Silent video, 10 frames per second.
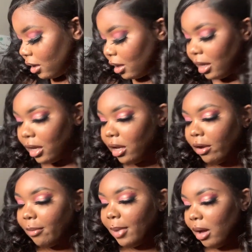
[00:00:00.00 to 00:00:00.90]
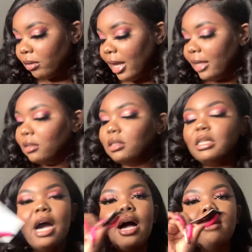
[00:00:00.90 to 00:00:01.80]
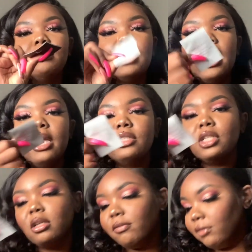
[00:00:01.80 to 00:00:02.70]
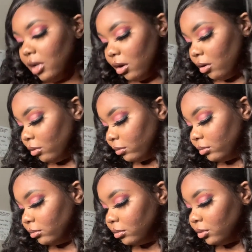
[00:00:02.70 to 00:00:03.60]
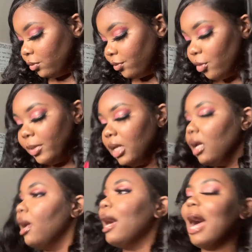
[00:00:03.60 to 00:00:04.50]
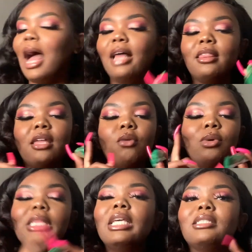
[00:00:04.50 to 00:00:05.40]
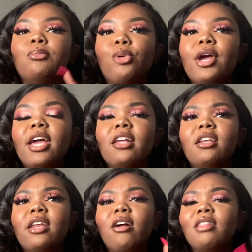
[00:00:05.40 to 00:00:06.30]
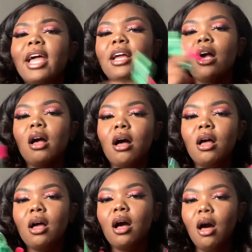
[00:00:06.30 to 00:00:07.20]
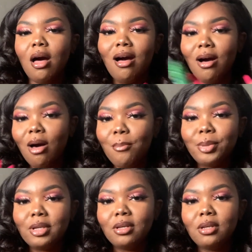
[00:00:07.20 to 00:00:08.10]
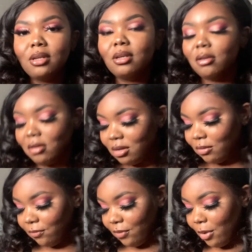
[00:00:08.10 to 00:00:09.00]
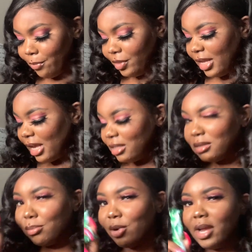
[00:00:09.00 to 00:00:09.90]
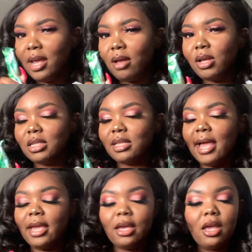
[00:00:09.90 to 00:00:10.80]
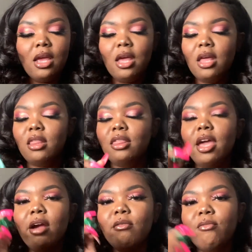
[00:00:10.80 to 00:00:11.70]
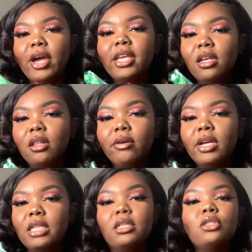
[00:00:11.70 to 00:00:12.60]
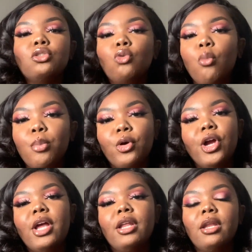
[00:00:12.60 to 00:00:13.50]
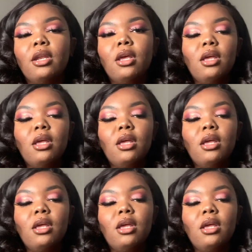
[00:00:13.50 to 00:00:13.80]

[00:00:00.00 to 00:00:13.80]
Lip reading: in here about, like, the time change and the flow. You feel me? I think with this brand, they're, like, up from this brand, it's like their regular is a super and